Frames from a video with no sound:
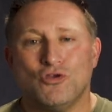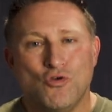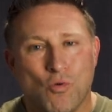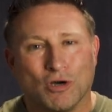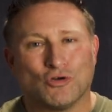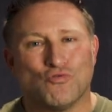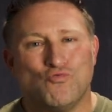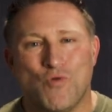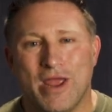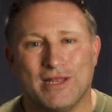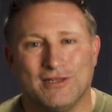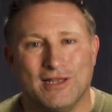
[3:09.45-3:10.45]
You are
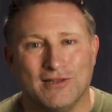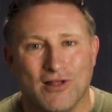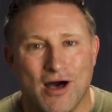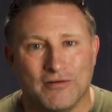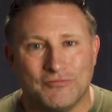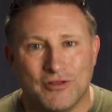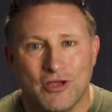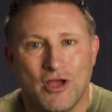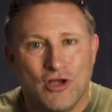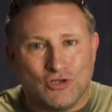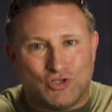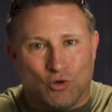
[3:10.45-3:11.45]
greatly loved,
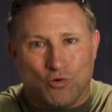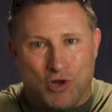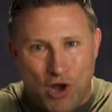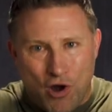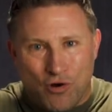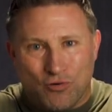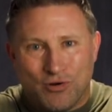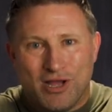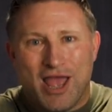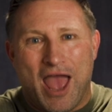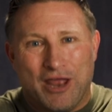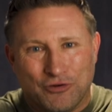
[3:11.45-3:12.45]
so go
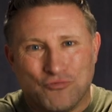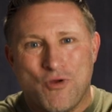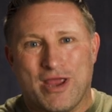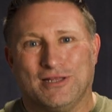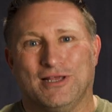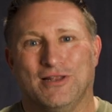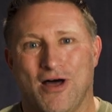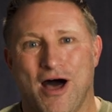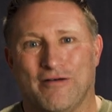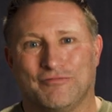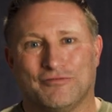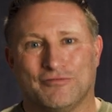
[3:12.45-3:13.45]
and greatly
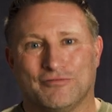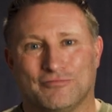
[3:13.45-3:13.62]
love.